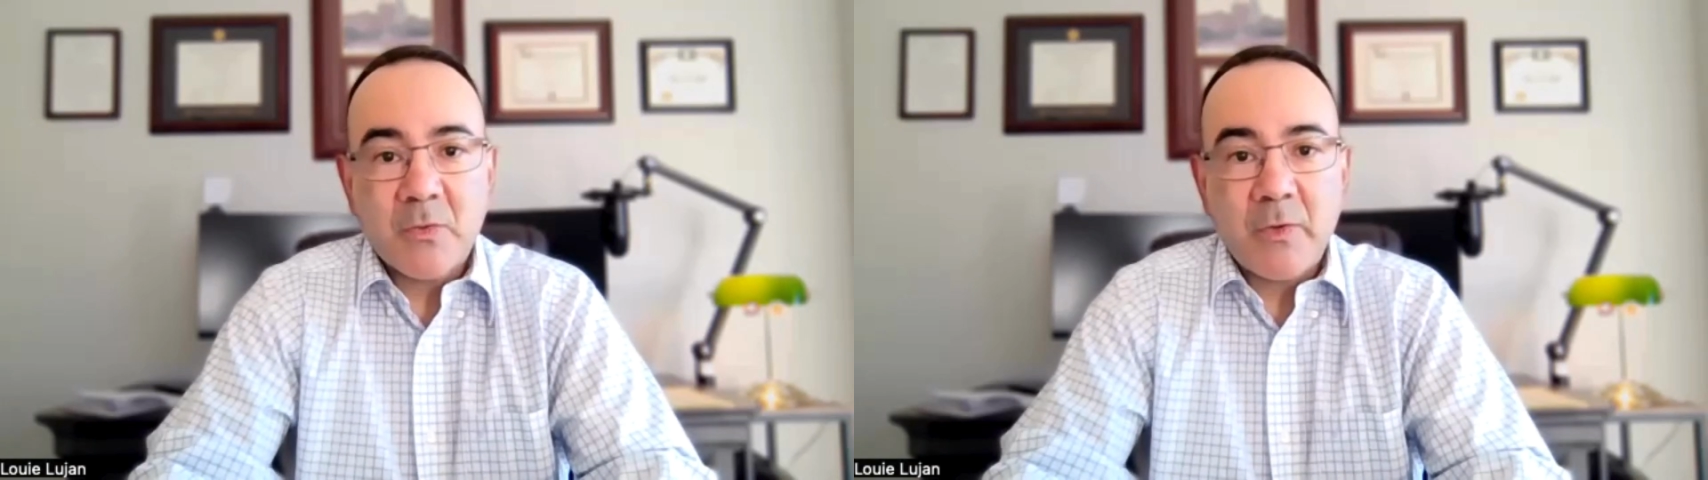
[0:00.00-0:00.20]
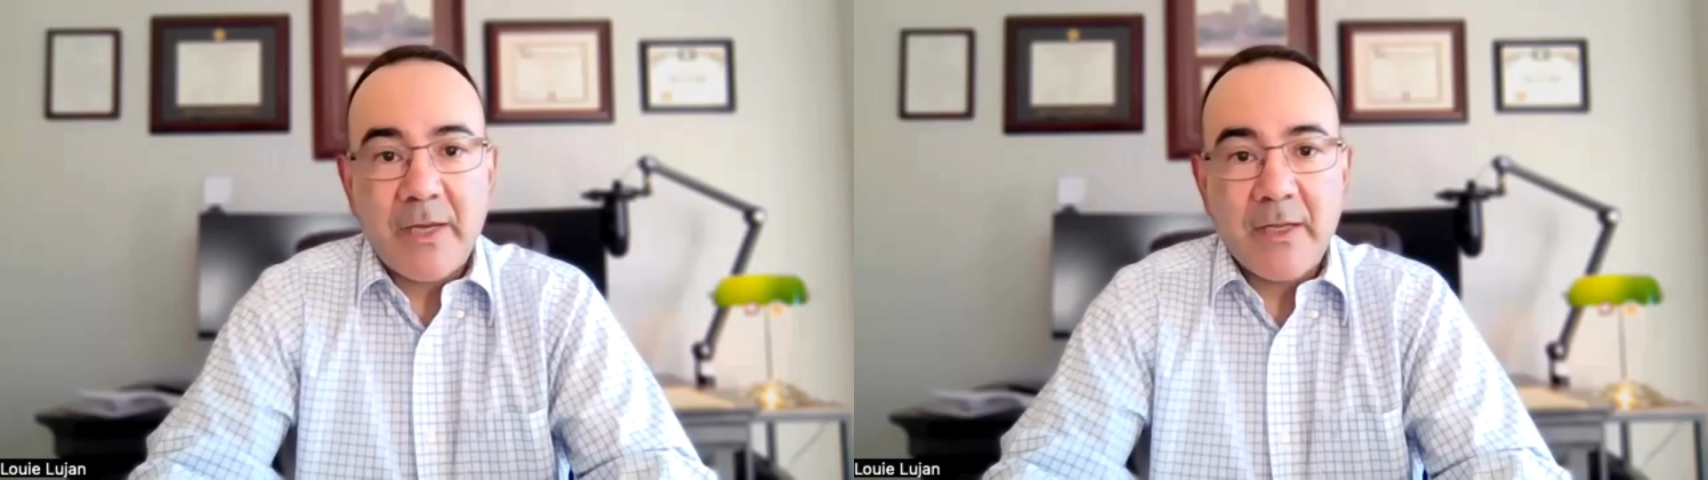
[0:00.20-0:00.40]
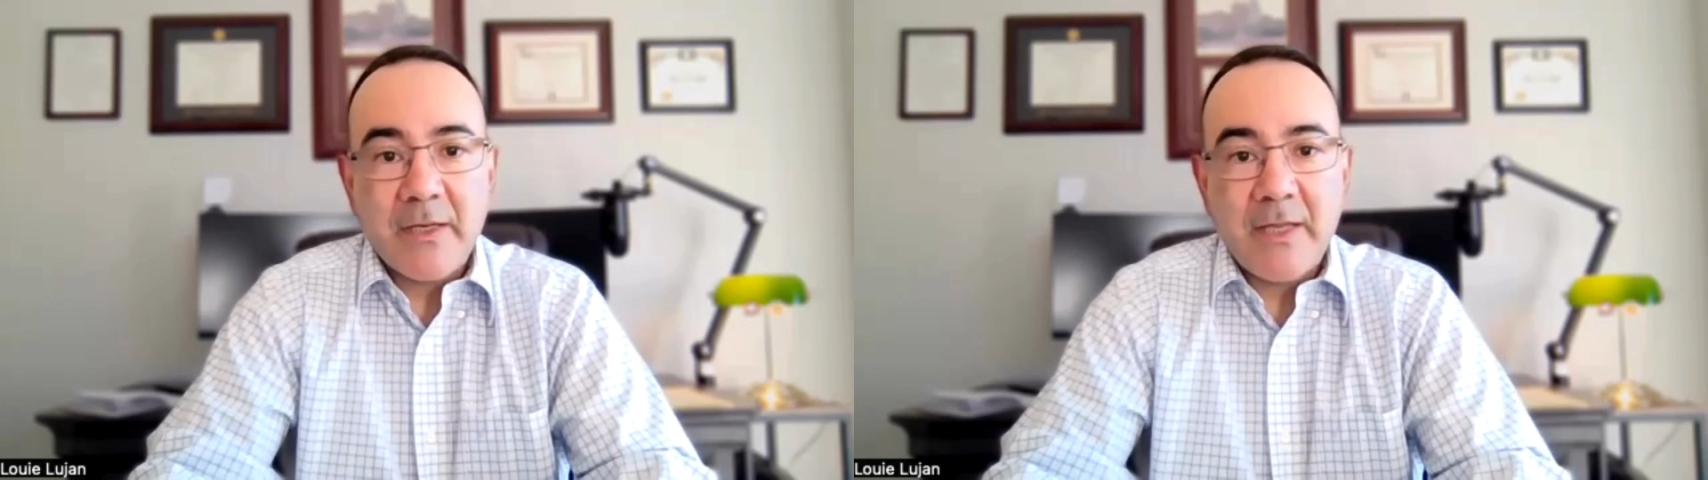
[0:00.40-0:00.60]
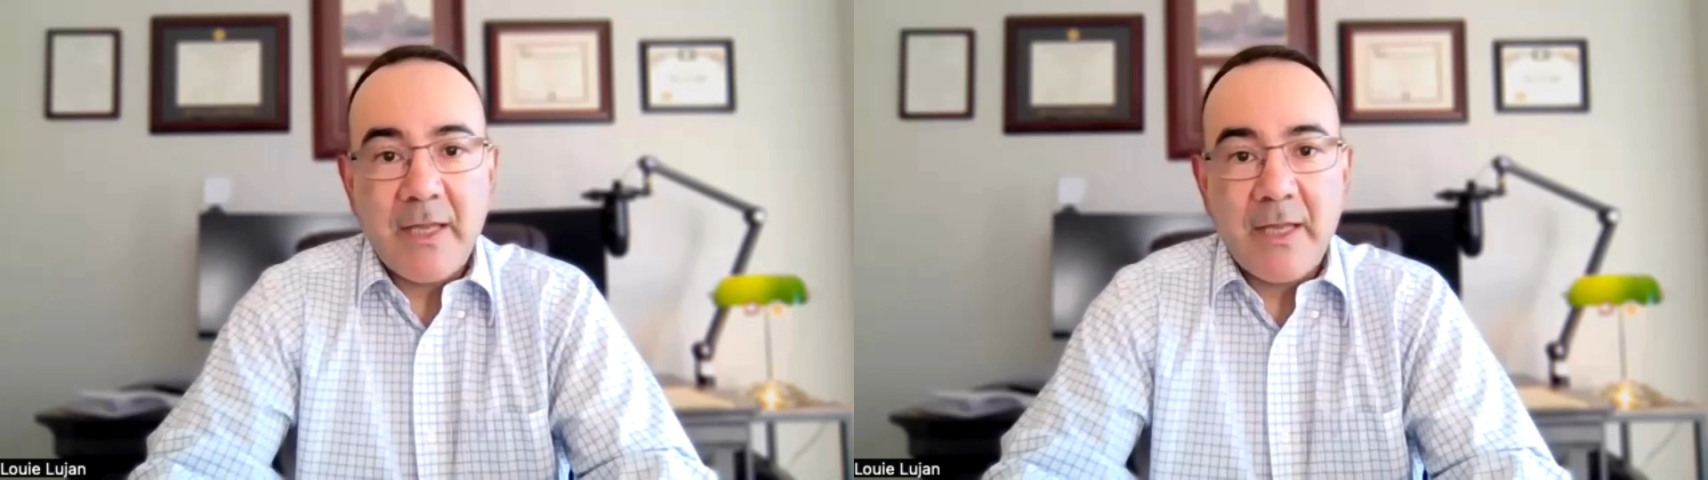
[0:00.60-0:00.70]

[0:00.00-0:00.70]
created